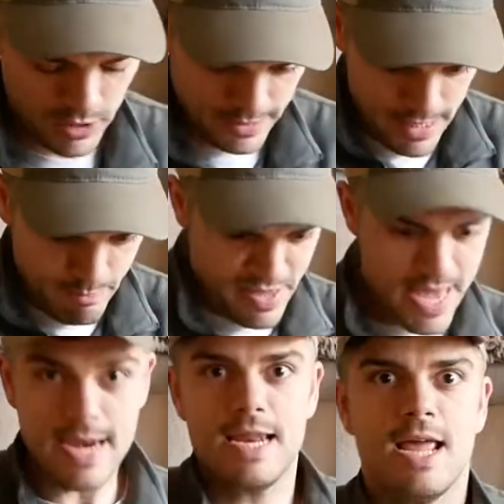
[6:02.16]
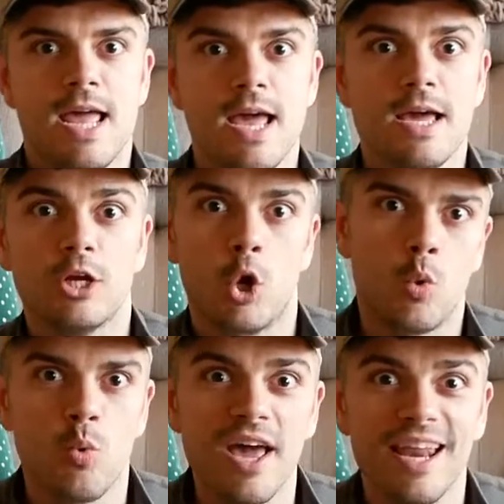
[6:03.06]
zip it and
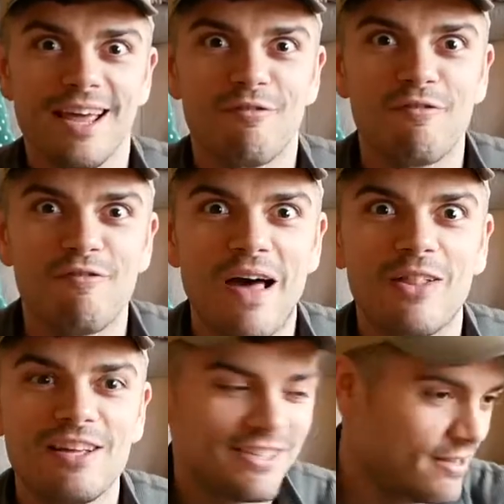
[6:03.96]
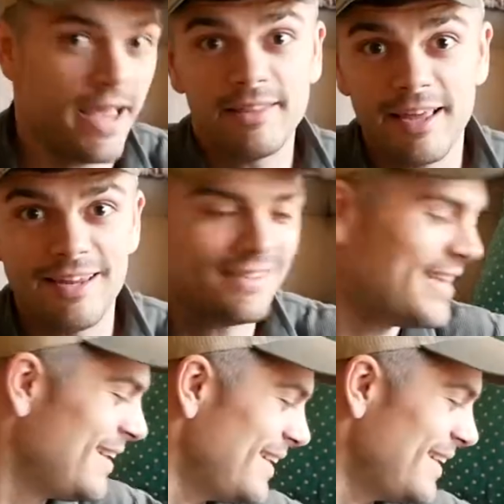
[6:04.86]
quit it, fellas and ladies.